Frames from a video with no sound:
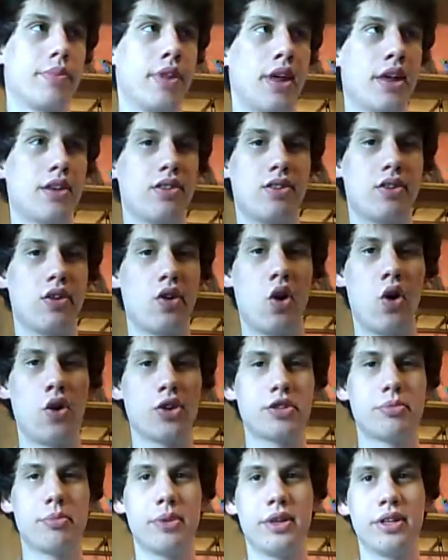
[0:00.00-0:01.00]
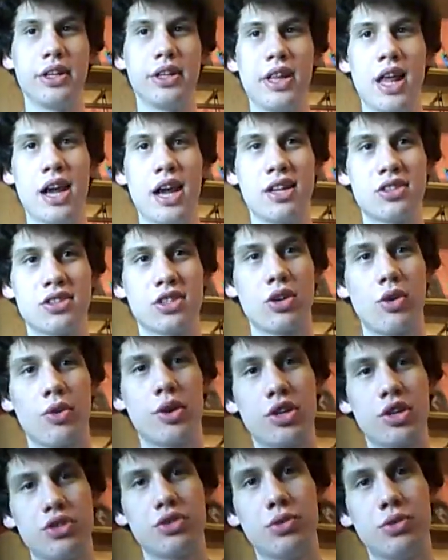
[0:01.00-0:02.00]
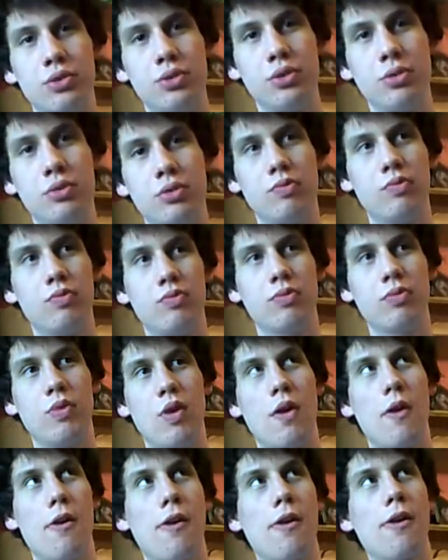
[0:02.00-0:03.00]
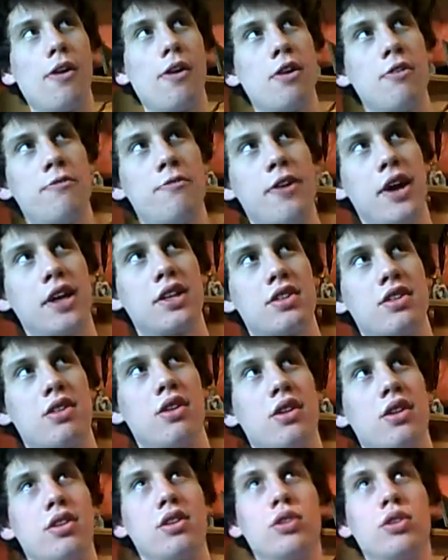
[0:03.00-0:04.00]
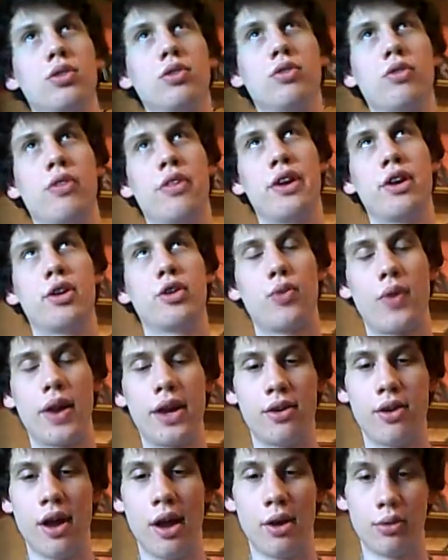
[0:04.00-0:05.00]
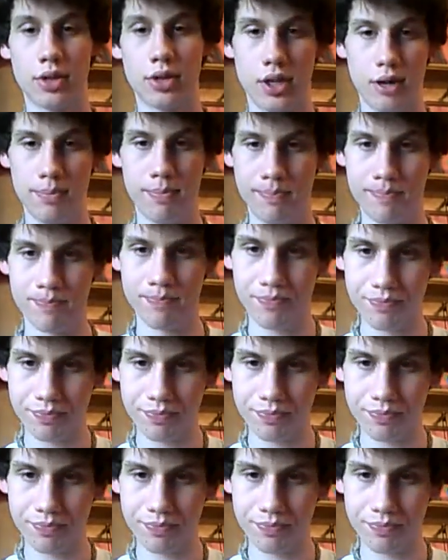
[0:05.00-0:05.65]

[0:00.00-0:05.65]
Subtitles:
that ultimately that isn't going to affect their greater outcome.